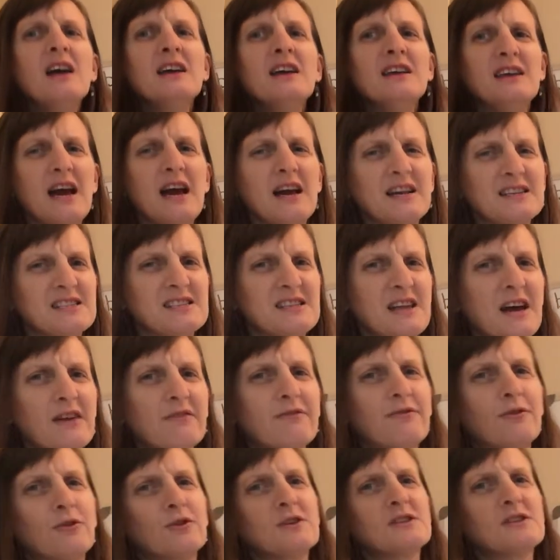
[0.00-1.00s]
Yes,
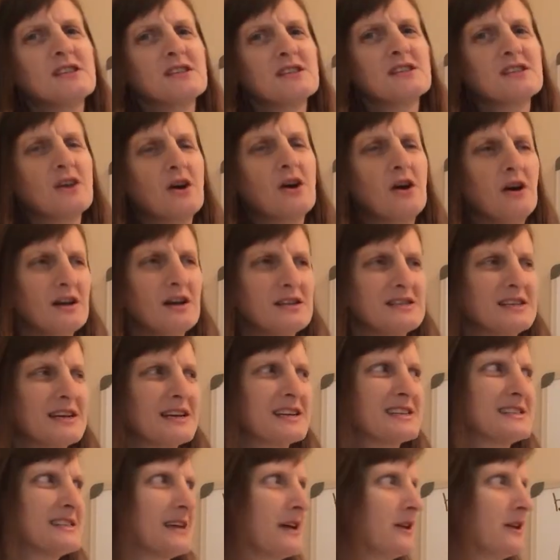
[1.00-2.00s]
net forces cause
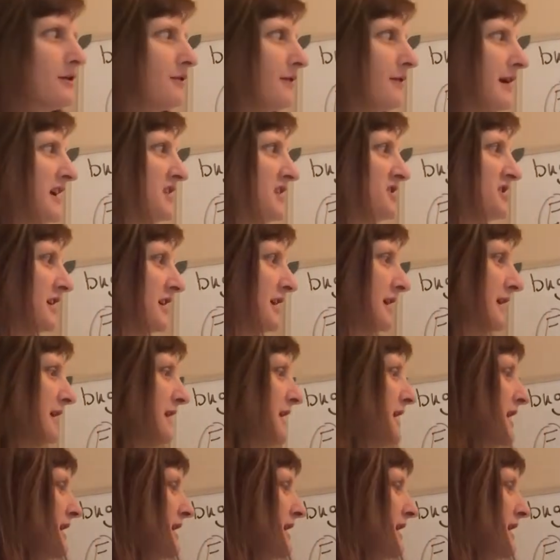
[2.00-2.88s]
acceleration.